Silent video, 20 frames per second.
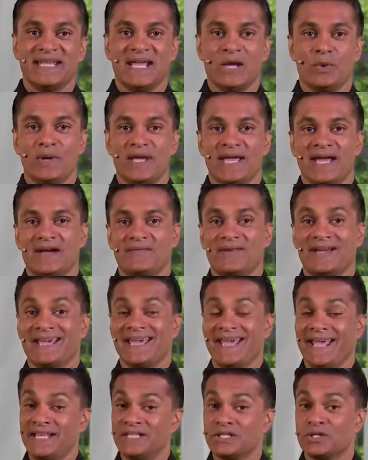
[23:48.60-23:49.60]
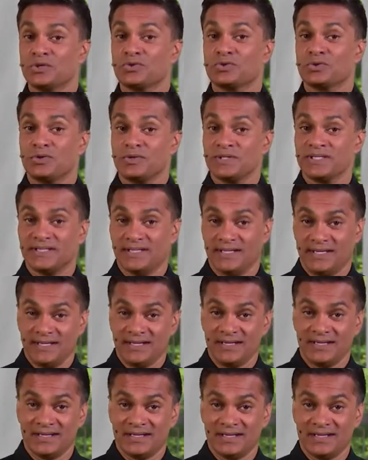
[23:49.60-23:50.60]
we have a case control study
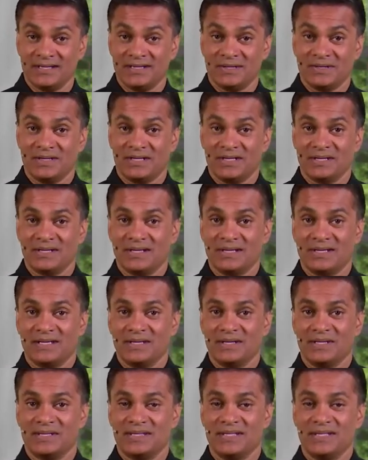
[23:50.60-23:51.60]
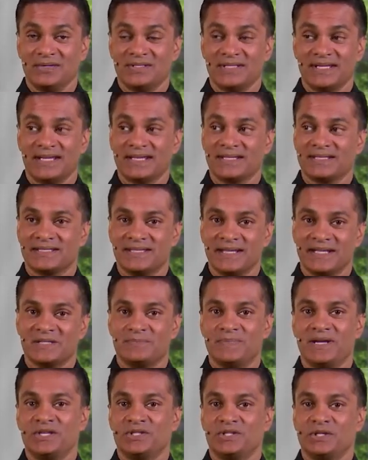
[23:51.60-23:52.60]
using 6
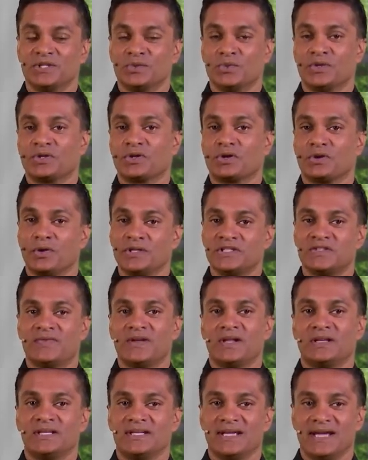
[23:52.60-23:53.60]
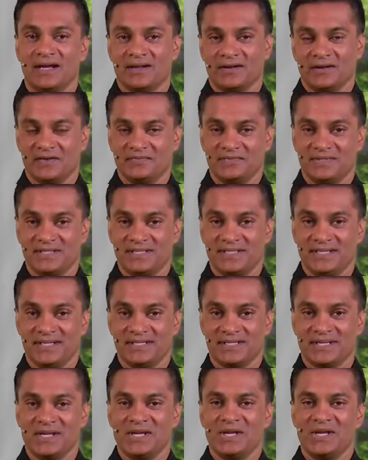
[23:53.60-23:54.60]
patients with Creutzfeldt-Jakob disease.
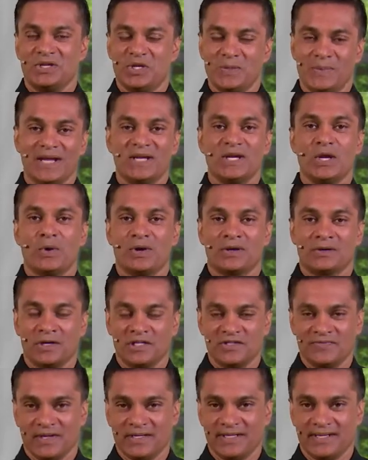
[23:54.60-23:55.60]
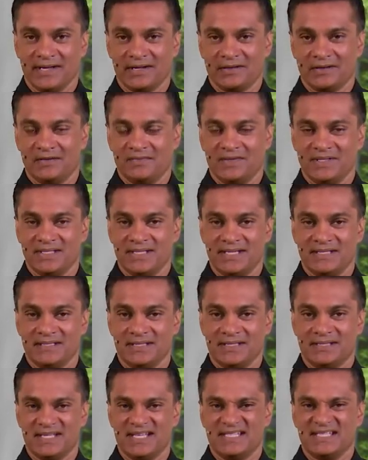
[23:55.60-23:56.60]
You may know what Creutzfeldt-Jakob disease
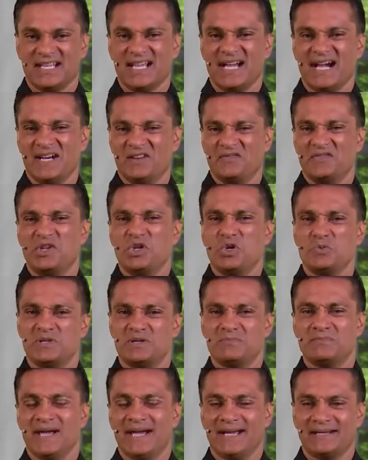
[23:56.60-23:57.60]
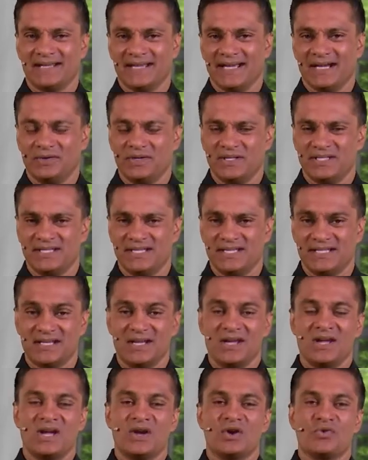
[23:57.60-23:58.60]
is. It's a kind of human mad cow disease,
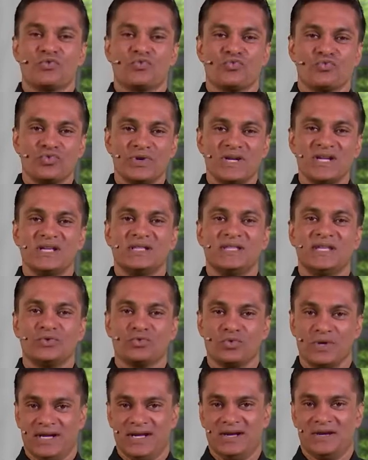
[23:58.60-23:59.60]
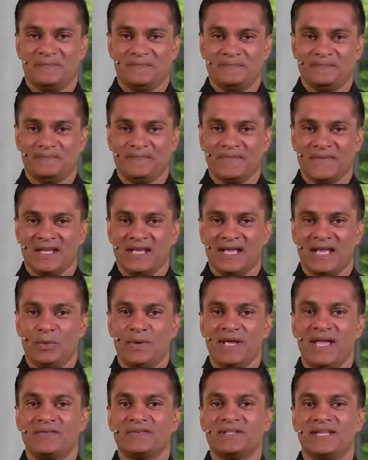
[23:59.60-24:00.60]
really rare. And we
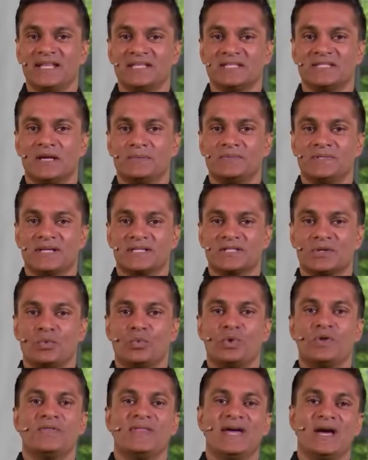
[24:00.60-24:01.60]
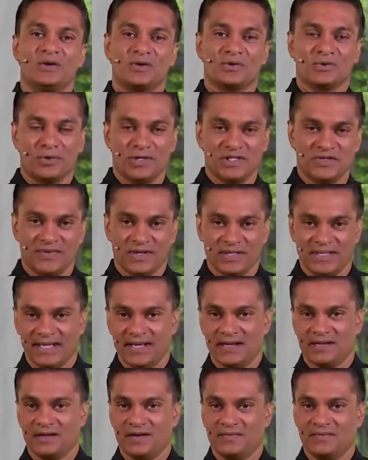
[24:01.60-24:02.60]
have 10 subjects without
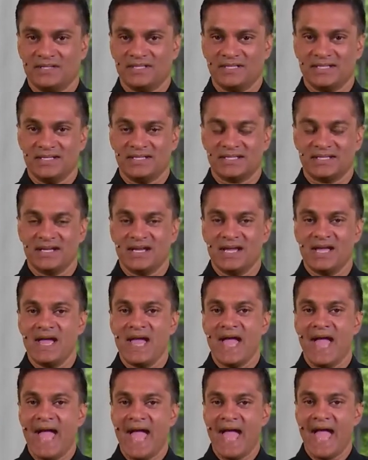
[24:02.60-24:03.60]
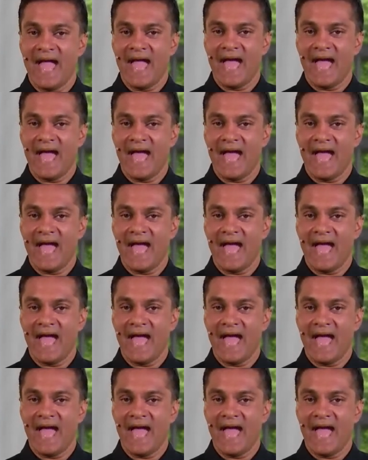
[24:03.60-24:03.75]
Creutzfeldt-Jakob disease. And